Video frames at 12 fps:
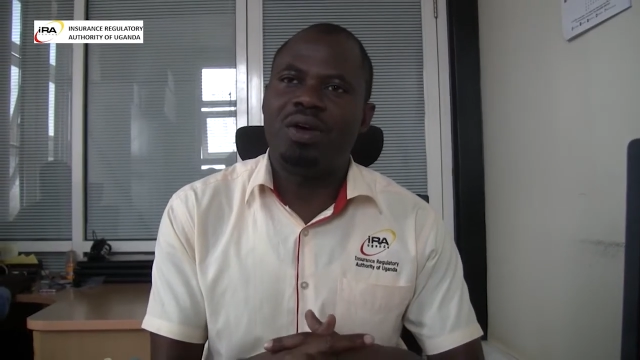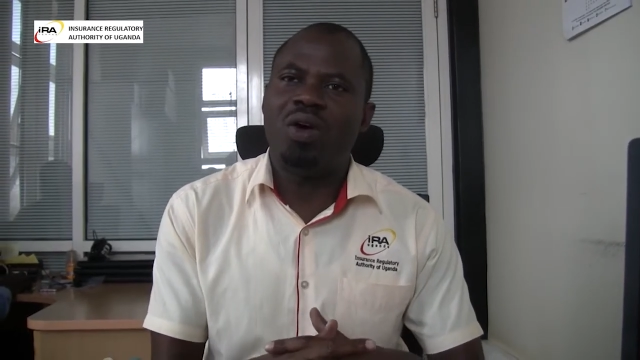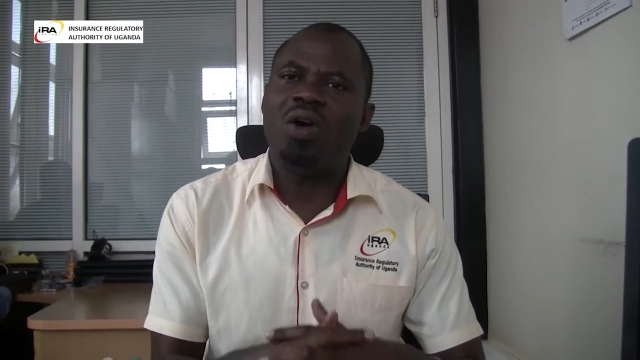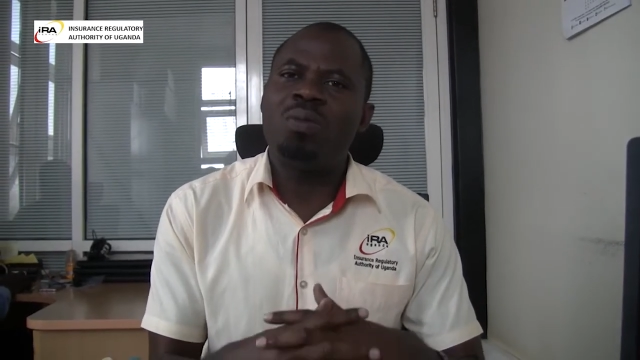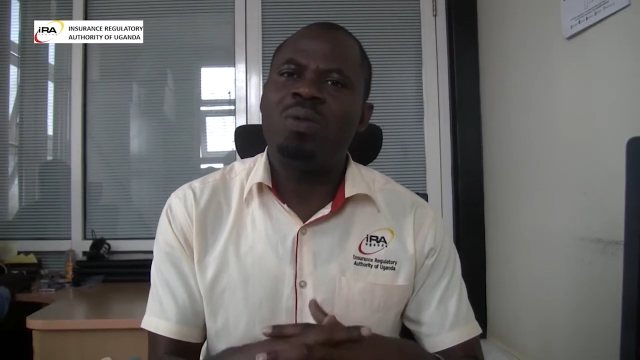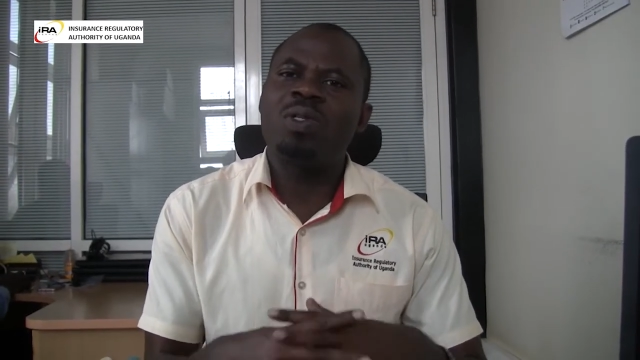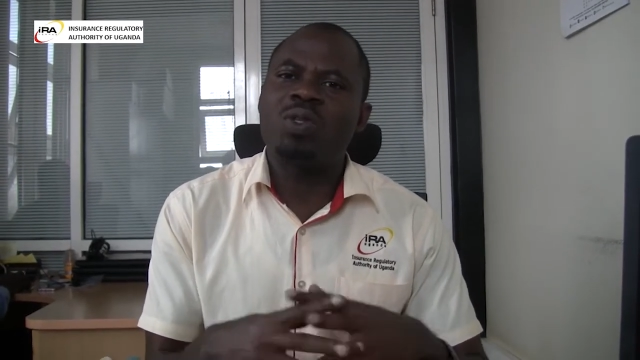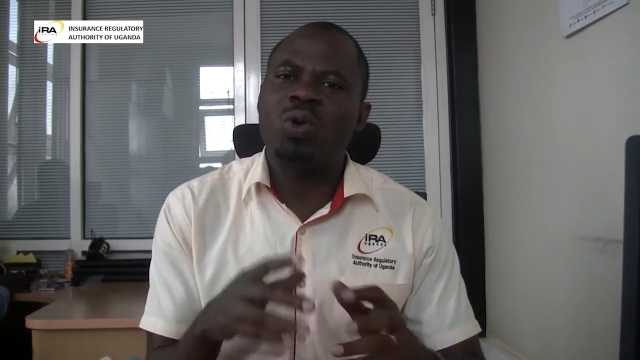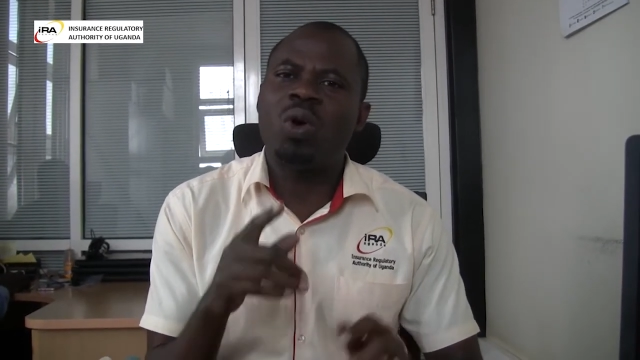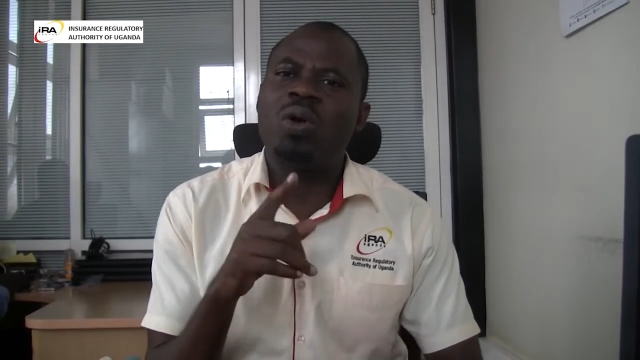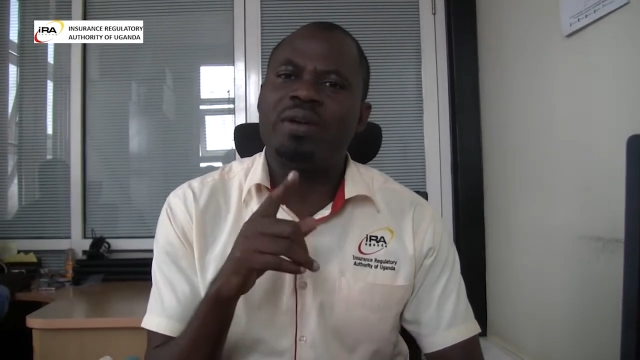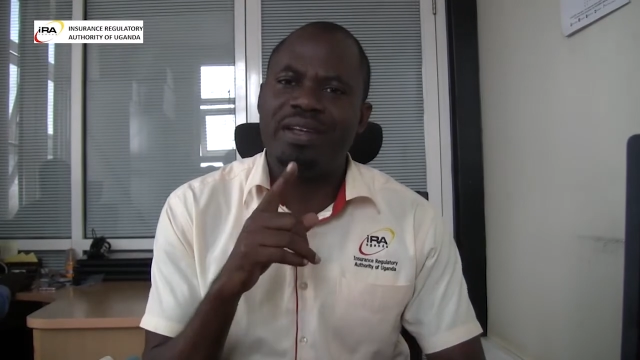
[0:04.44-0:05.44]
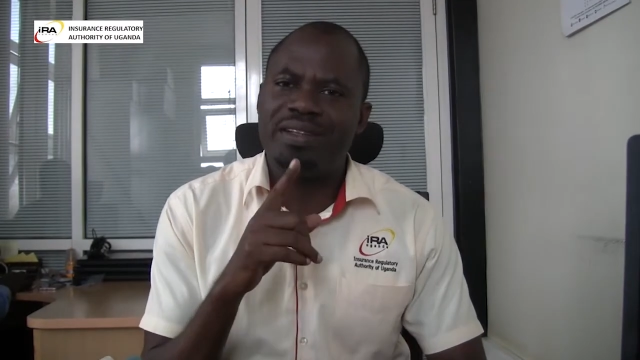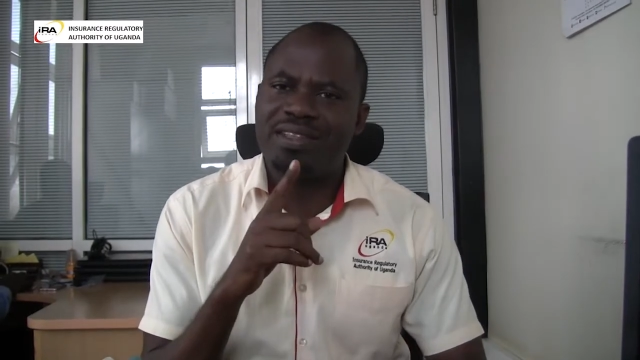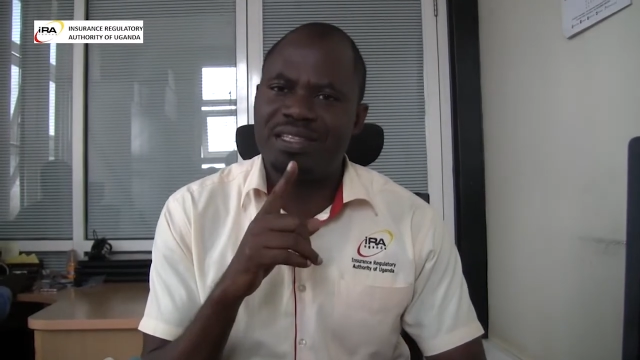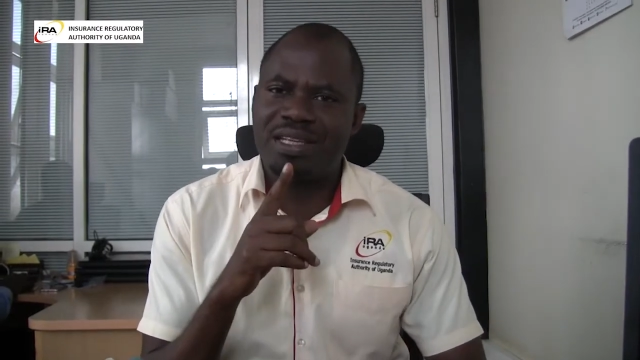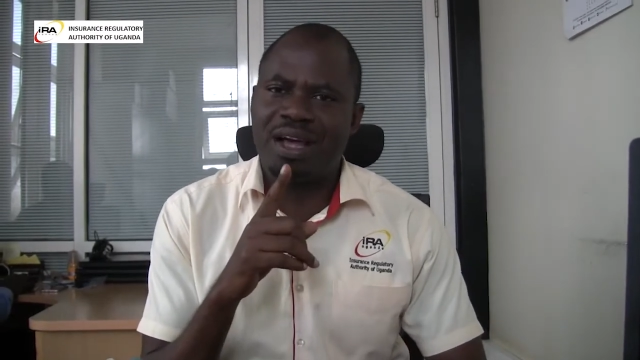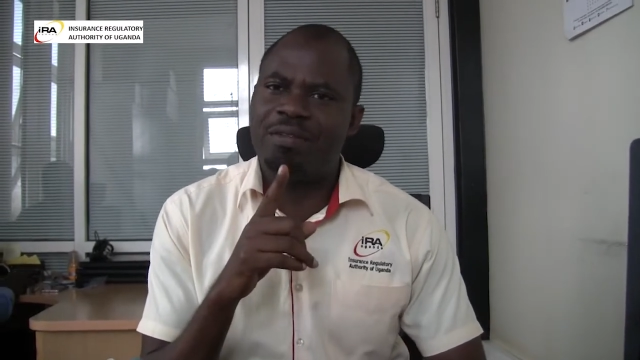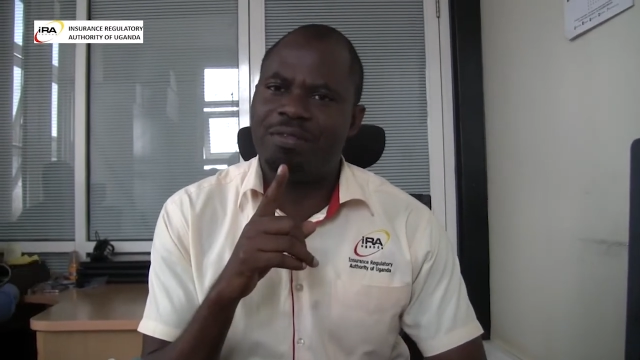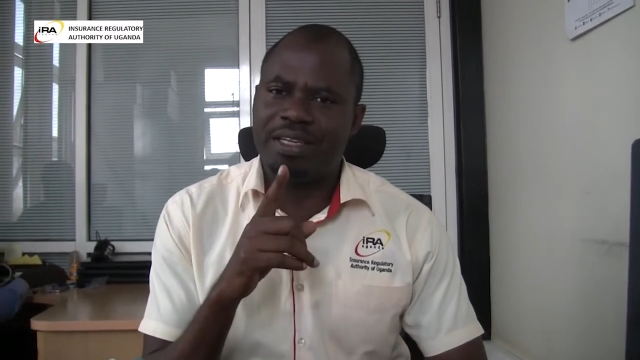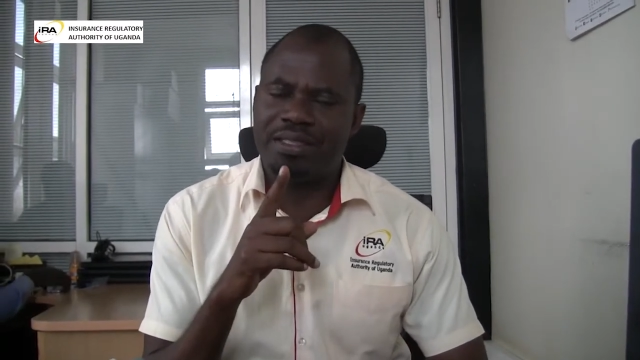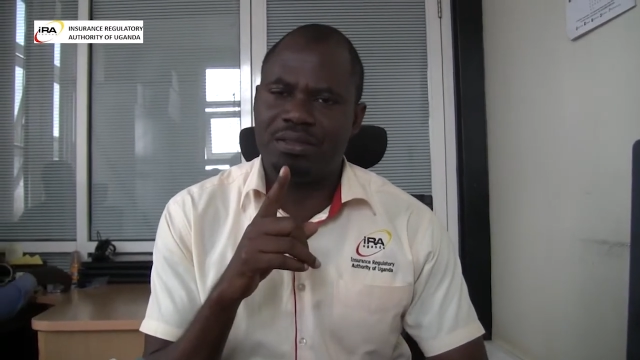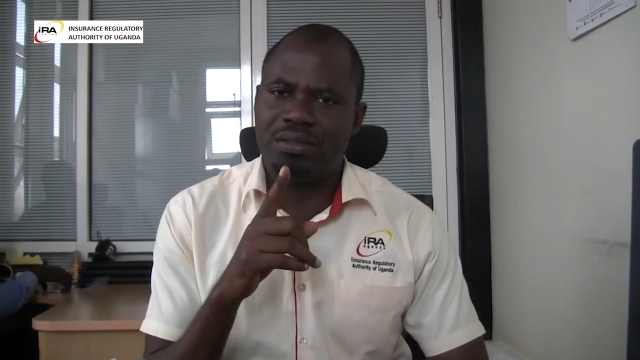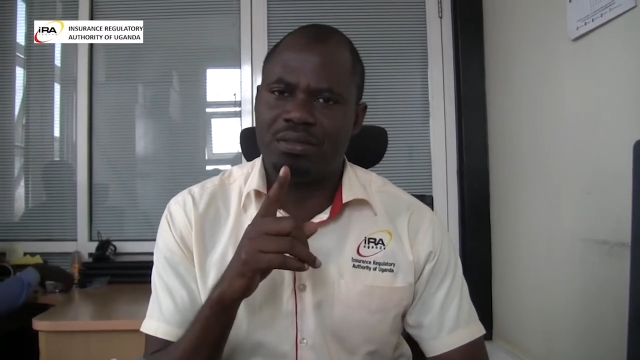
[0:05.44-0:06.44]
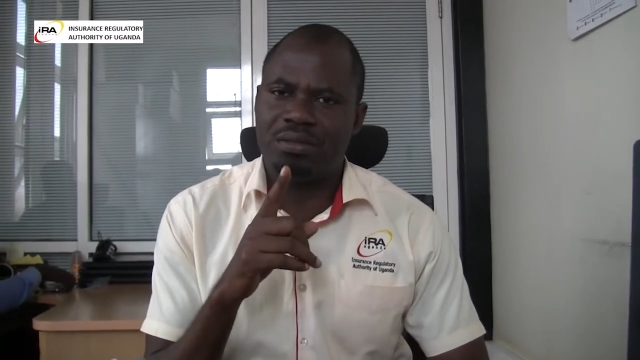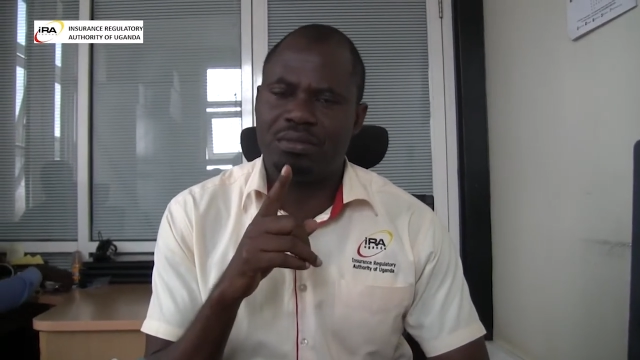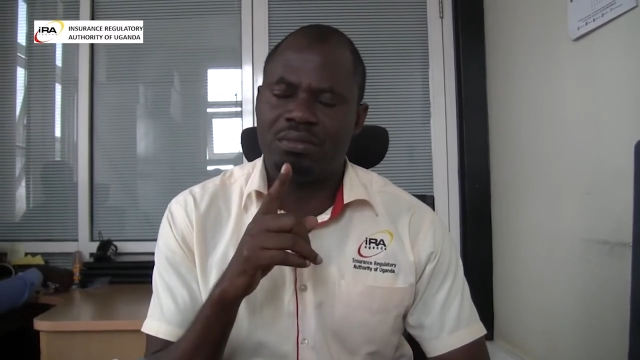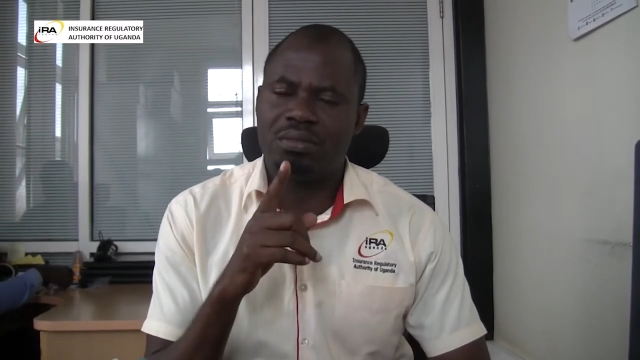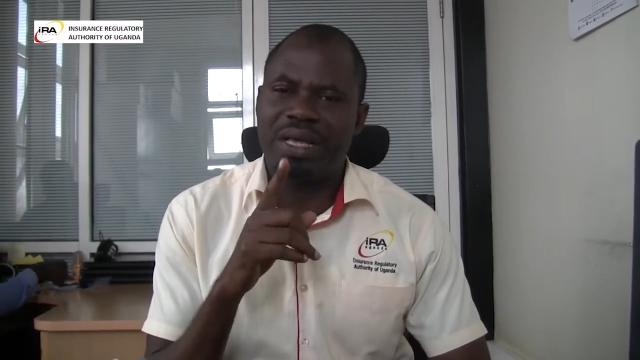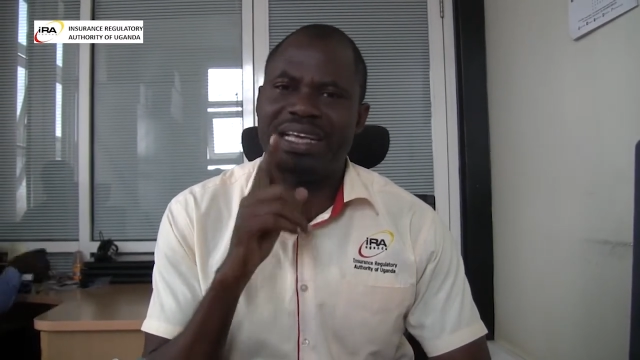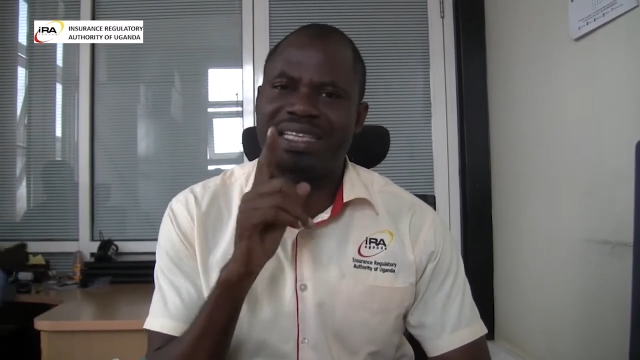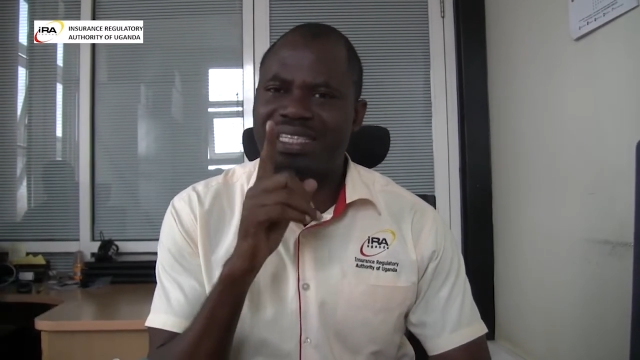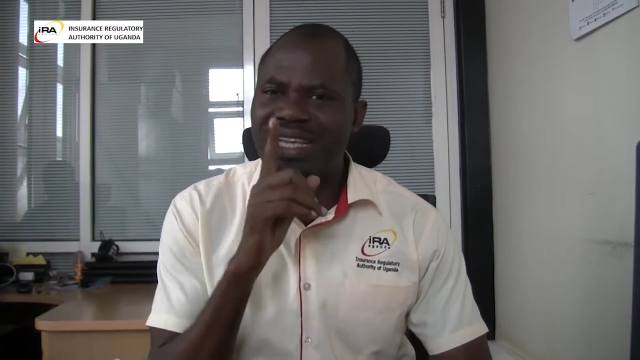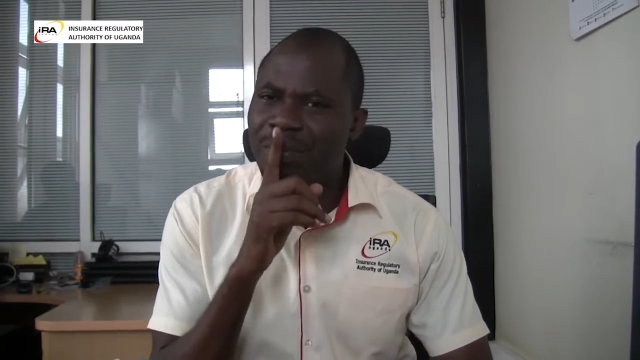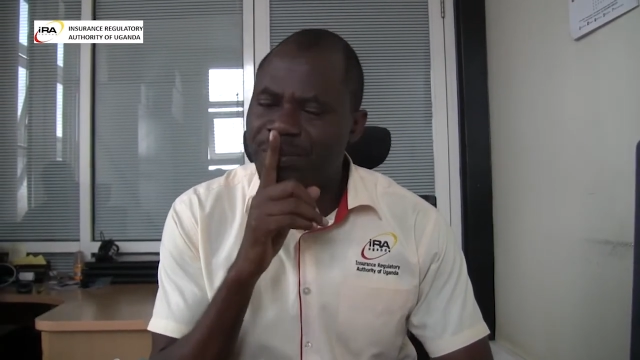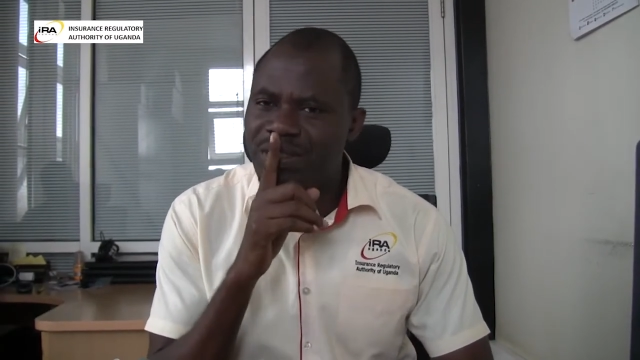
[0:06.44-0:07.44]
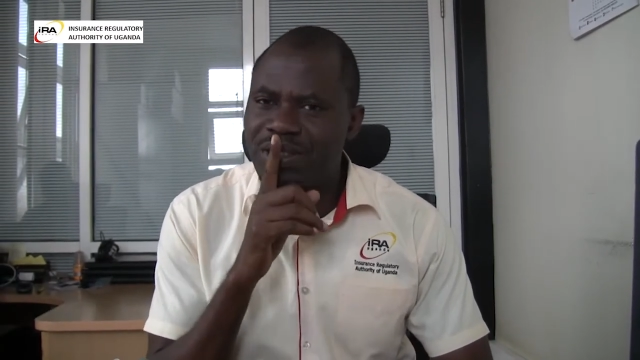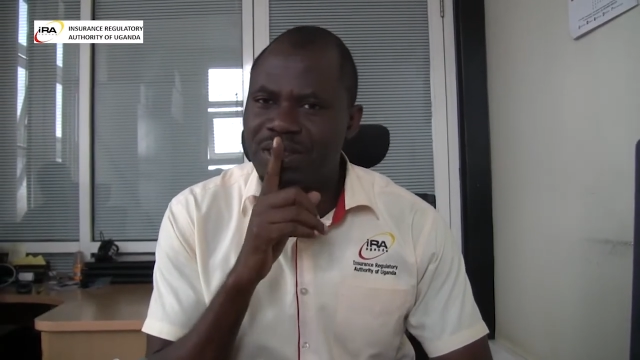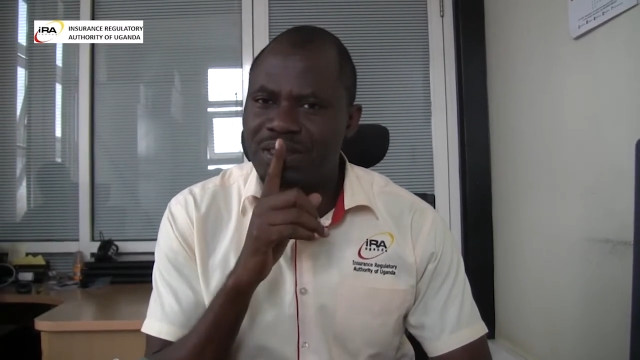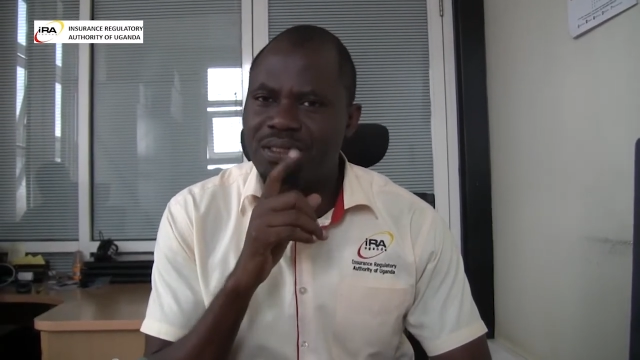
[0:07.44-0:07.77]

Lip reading: Almost all death is covered, except